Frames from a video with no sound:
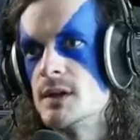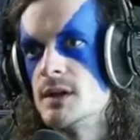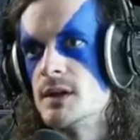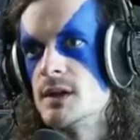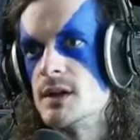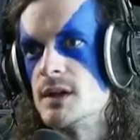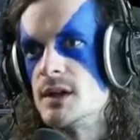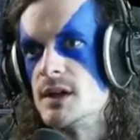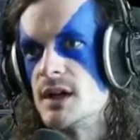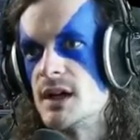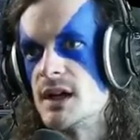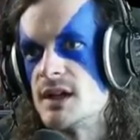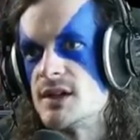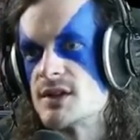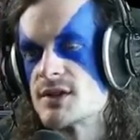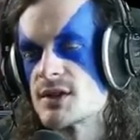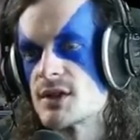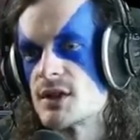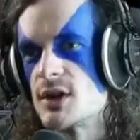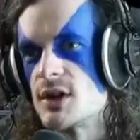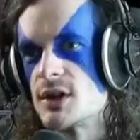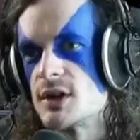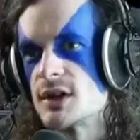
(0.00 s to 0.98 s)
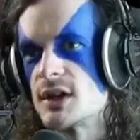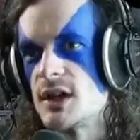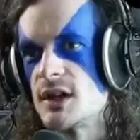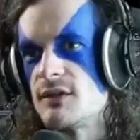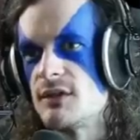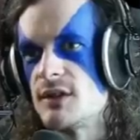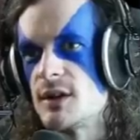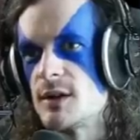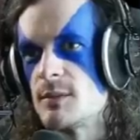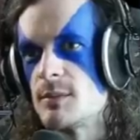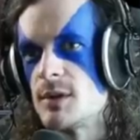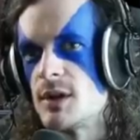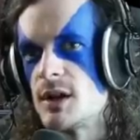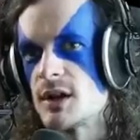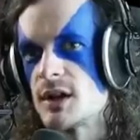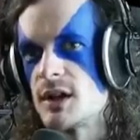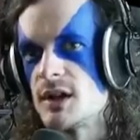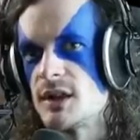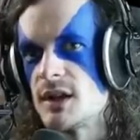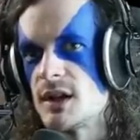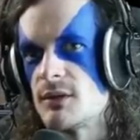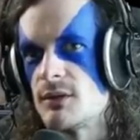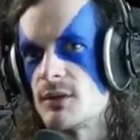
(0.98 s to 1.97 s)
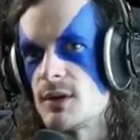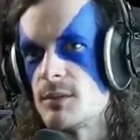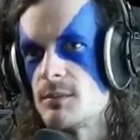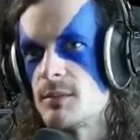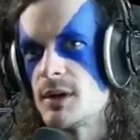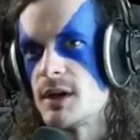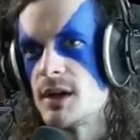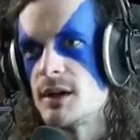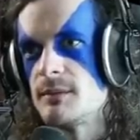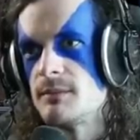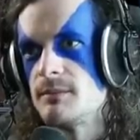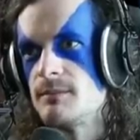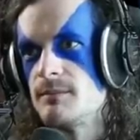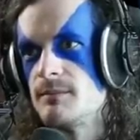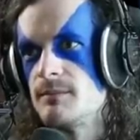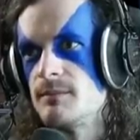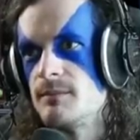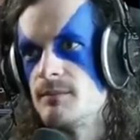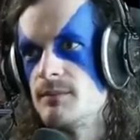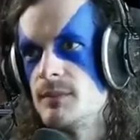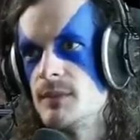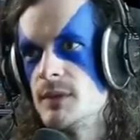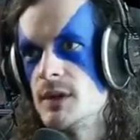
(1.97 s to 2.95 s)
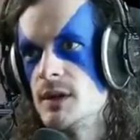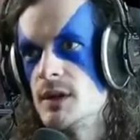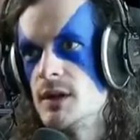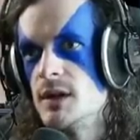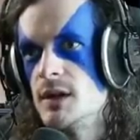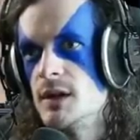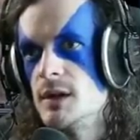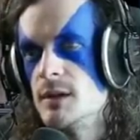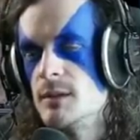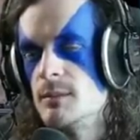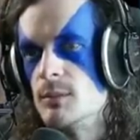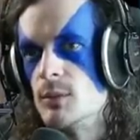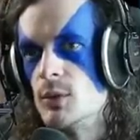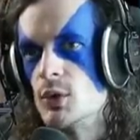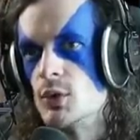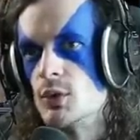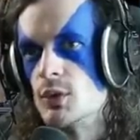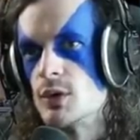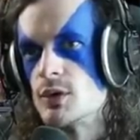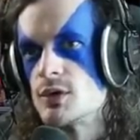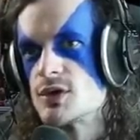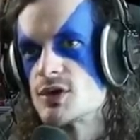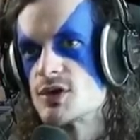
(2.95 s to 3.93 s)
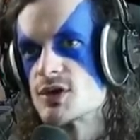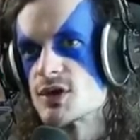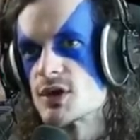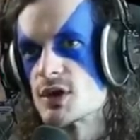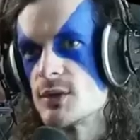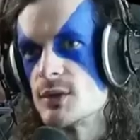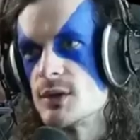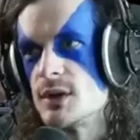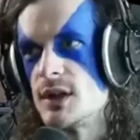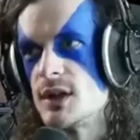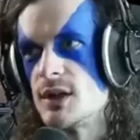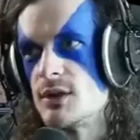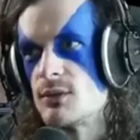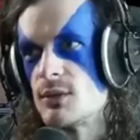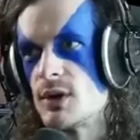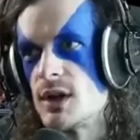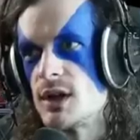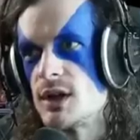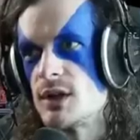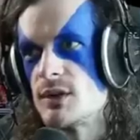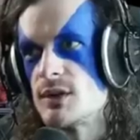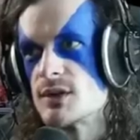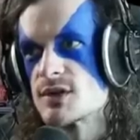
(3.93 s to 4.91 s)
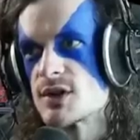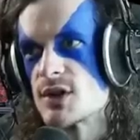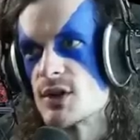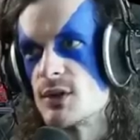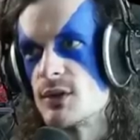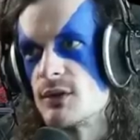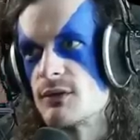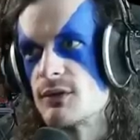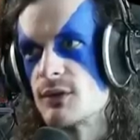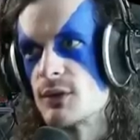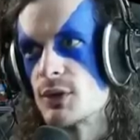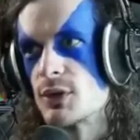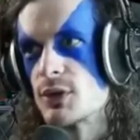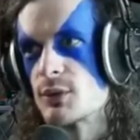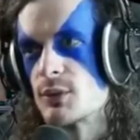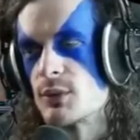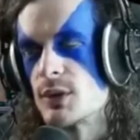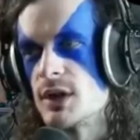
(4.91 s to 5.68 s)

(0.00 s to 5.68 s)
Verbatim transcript: Nice concave there, blocking that run by. More roaches going in. Reynor is going for three